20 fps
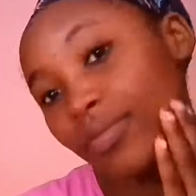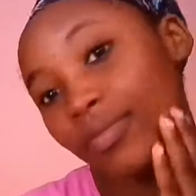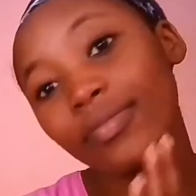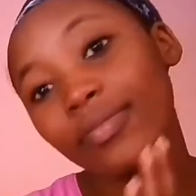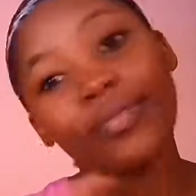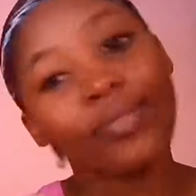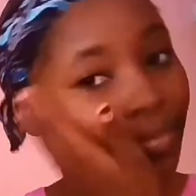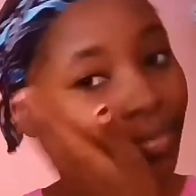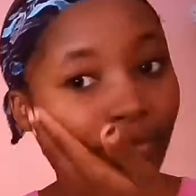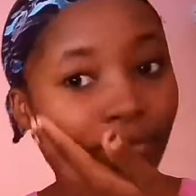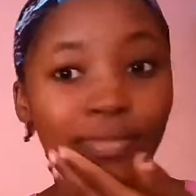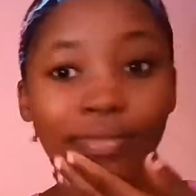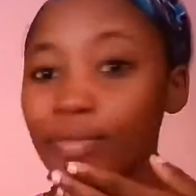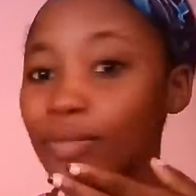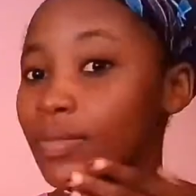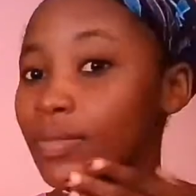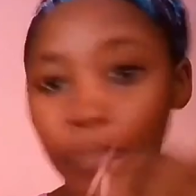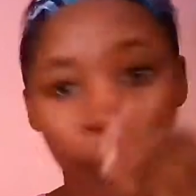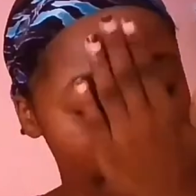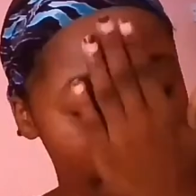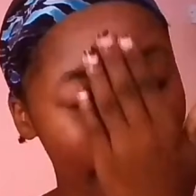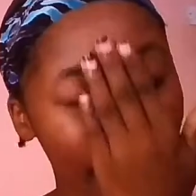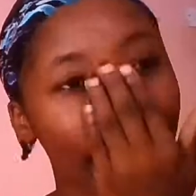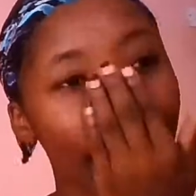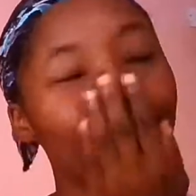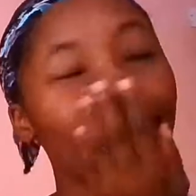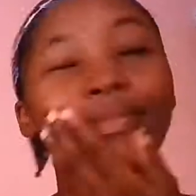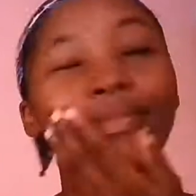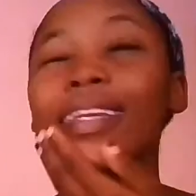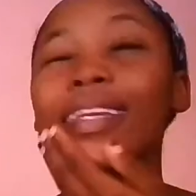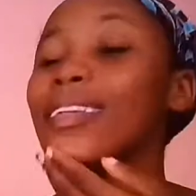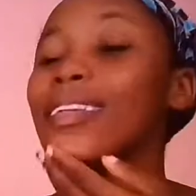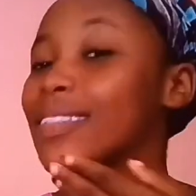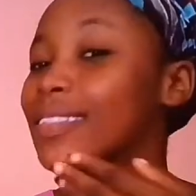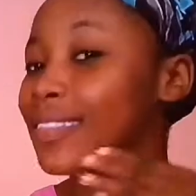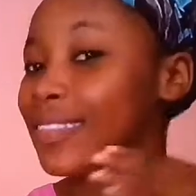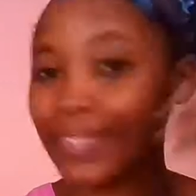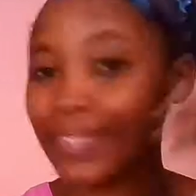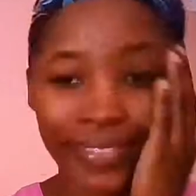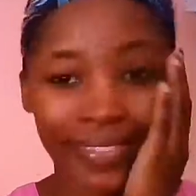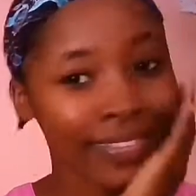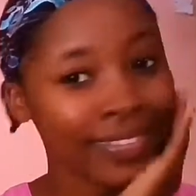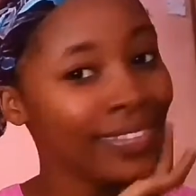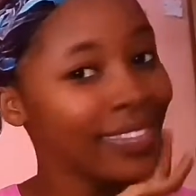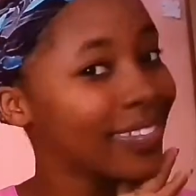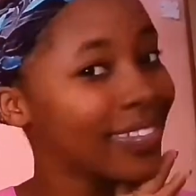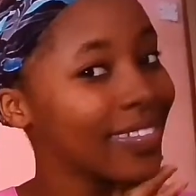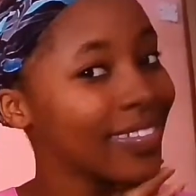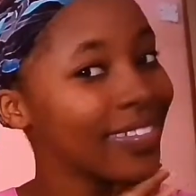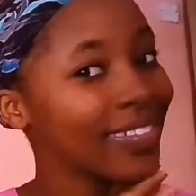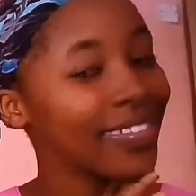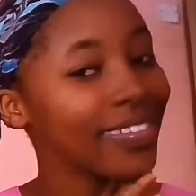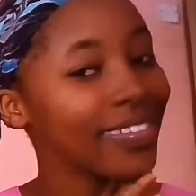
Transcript: while drying off water from your face.